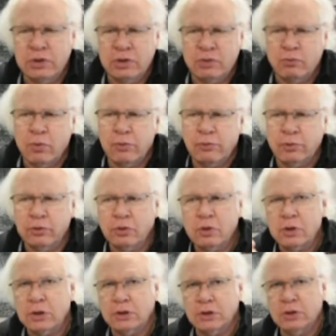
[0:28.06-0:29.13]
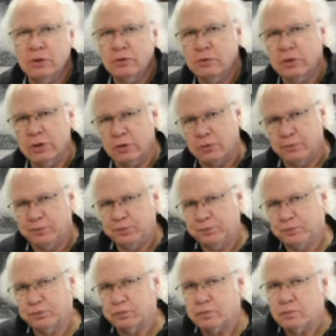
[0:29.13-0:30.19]
when we look at the new year,
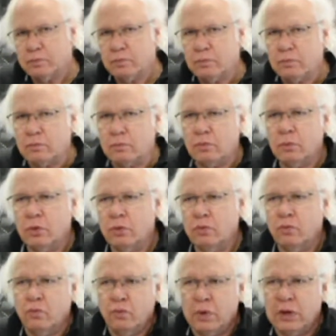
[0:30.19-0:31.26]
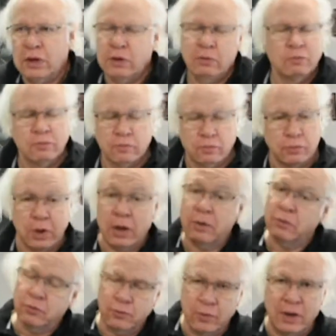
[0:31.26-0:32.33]
we
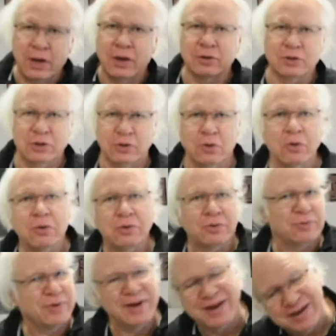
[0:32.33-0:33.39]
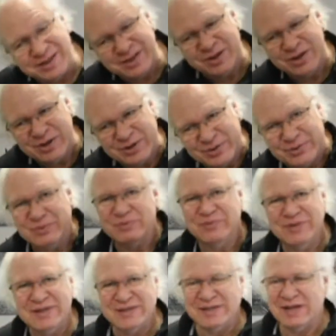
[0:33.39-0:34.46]
ring out the old, ring in the new.
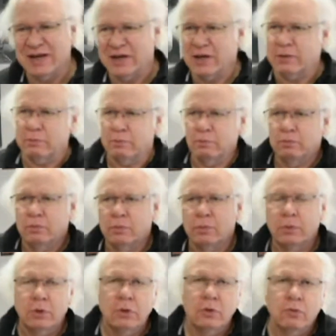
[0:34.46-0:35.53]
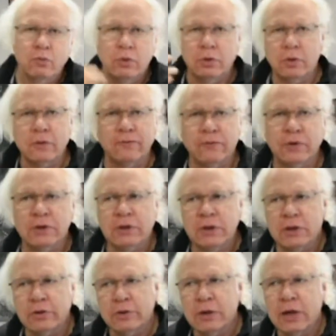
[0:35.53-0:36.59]
Isn't that it? We look for the
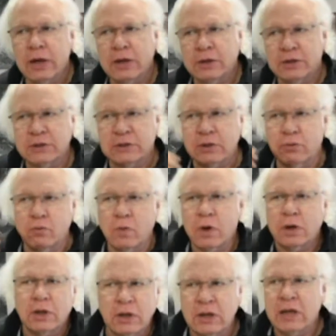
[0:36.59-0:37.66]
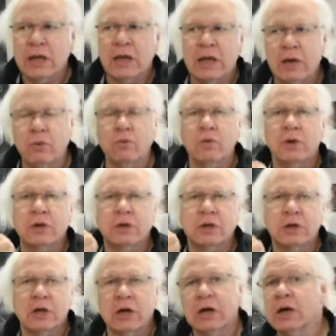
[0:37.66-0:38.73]
year ahead to see what can we
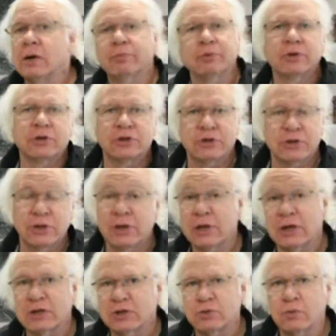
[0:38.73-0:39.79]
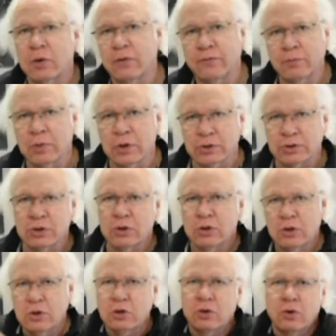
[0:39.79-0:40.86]
accomplish in the next 12 months.
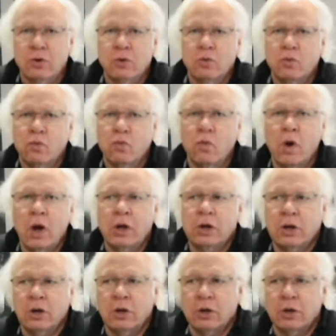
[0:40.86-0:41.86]
What